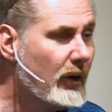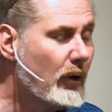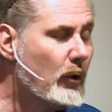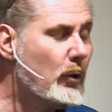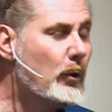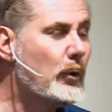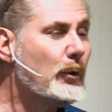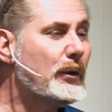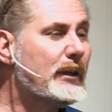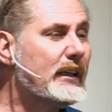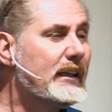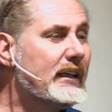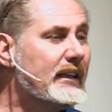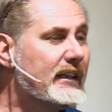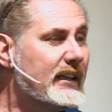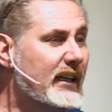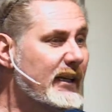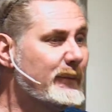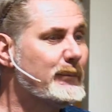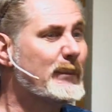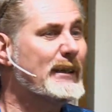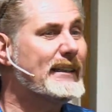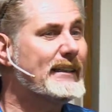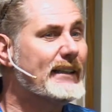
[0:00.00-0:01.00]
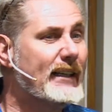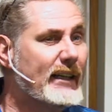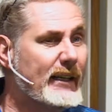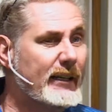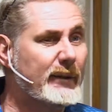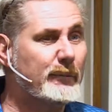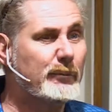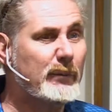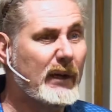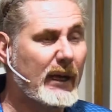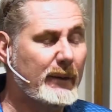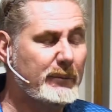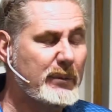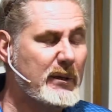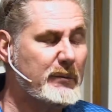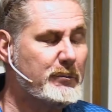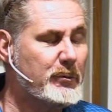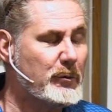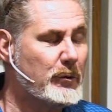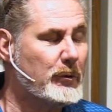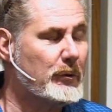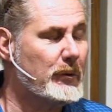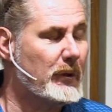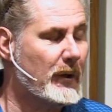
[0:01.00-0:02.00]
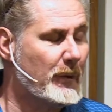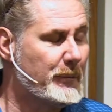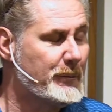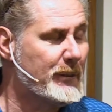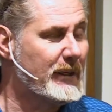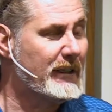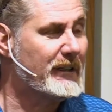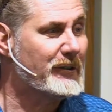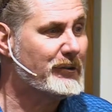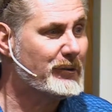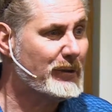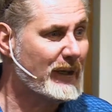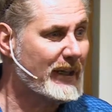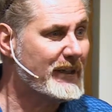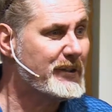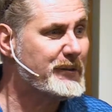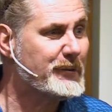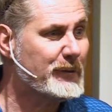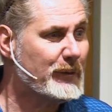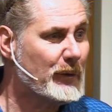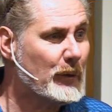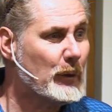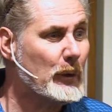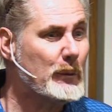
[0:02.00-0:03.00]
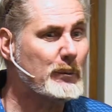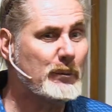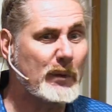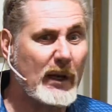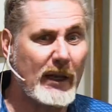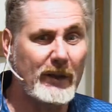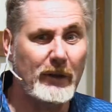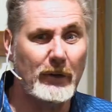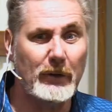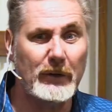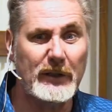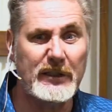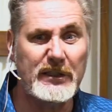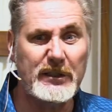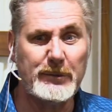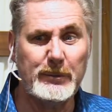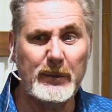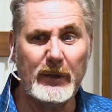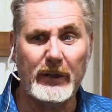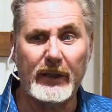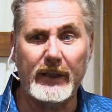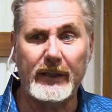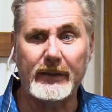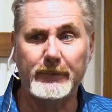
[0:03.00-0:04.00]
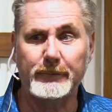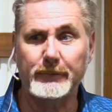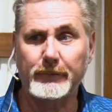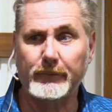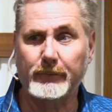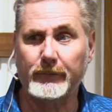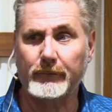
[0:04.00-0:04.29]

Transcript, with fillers: only can be done by people who are being transformed by the Holy Spirit